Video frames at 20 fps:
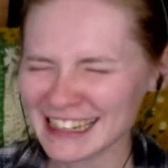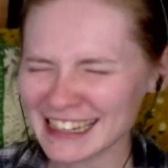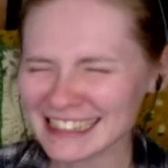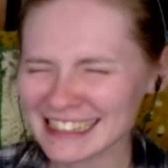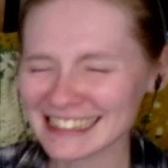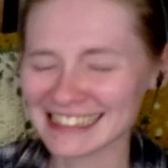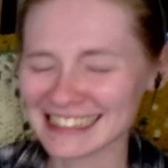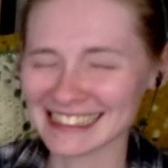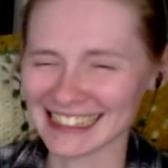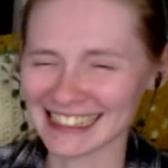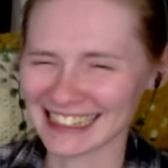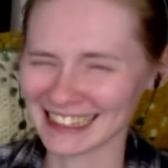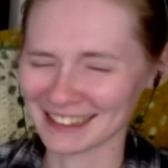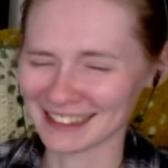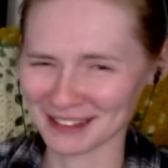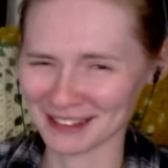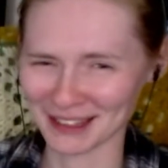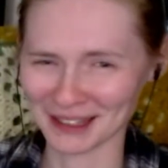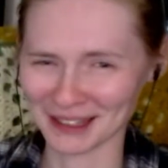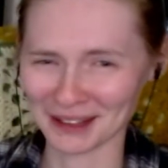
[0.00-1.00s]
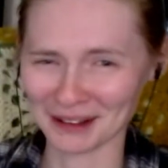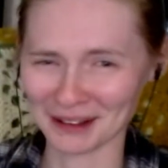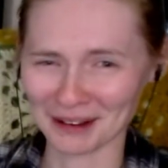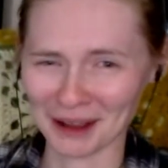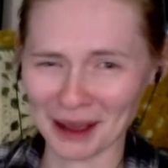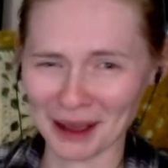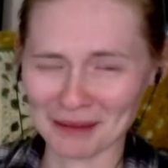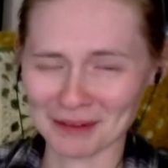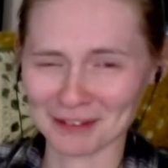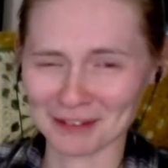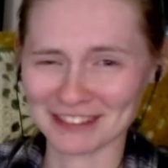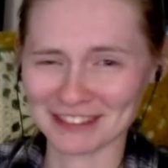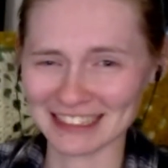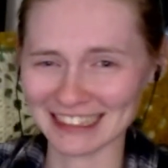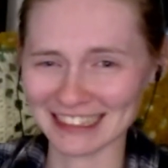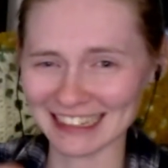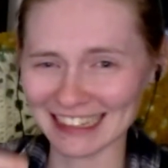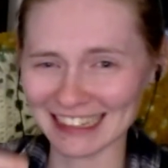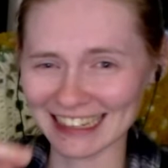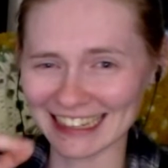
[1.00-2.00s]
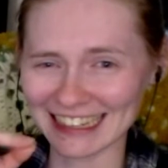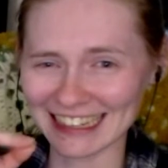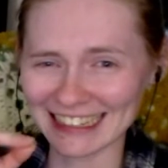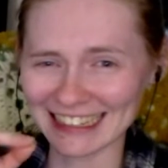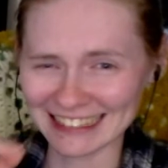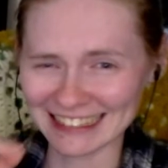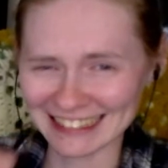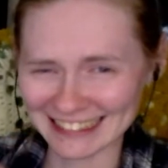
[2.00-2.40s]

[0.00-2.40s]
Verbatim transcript: sitting with a little cup of tea?